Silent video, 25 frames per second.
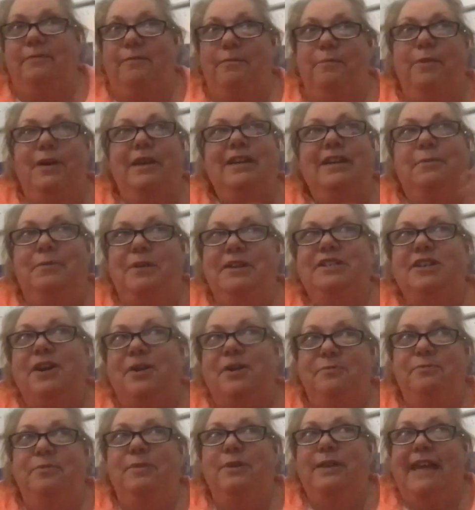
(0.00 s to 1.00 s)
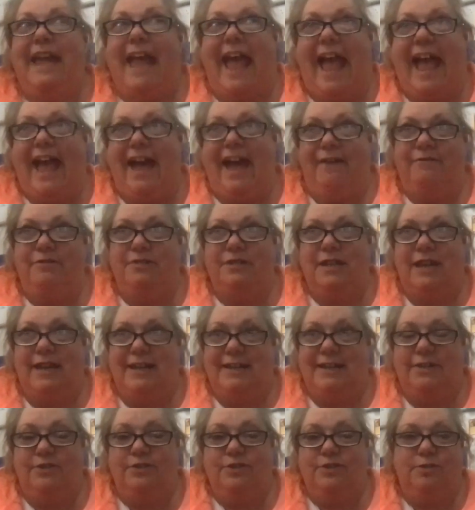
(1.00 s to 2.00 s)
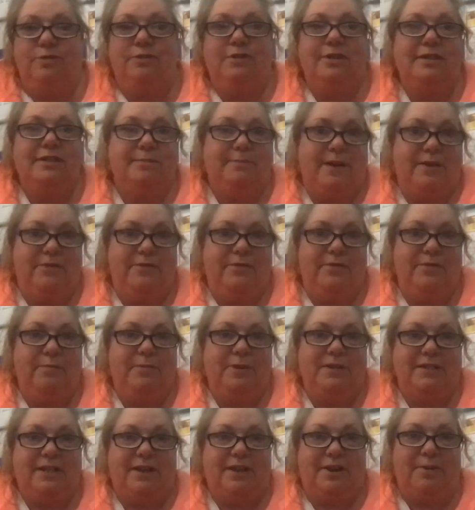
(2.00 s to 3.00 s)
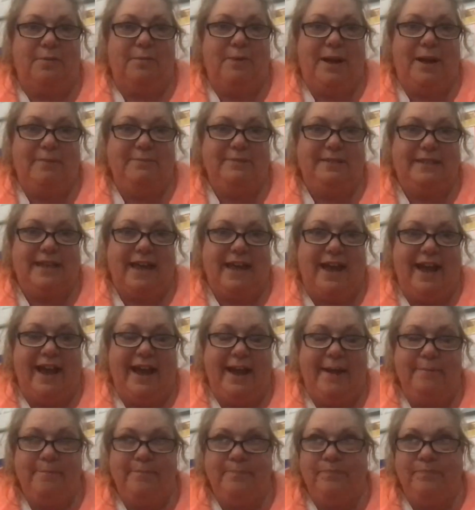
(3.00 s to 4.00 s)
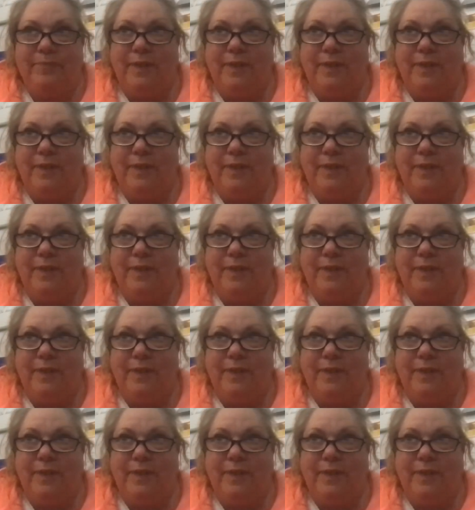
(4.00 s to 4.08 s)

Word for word: We we don't really advertise our tourism other than what's on our website.